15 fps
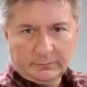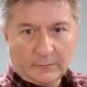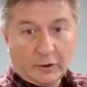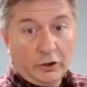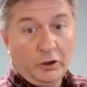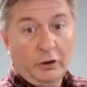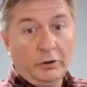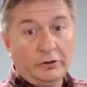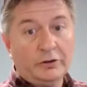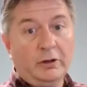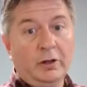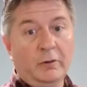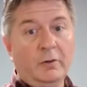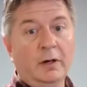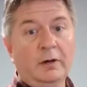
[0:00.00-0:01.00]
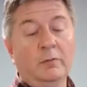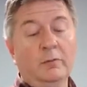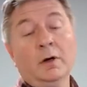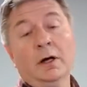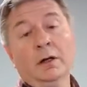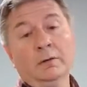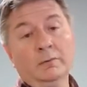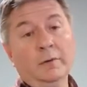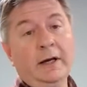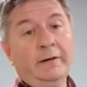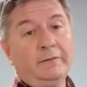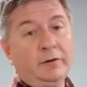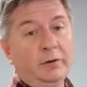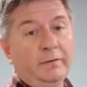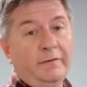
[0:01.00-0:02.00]
there's only one. Well, we
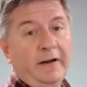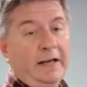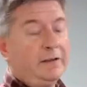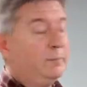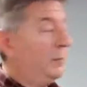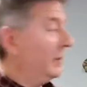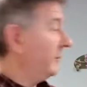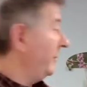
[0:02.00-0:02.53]
have 2 Facebook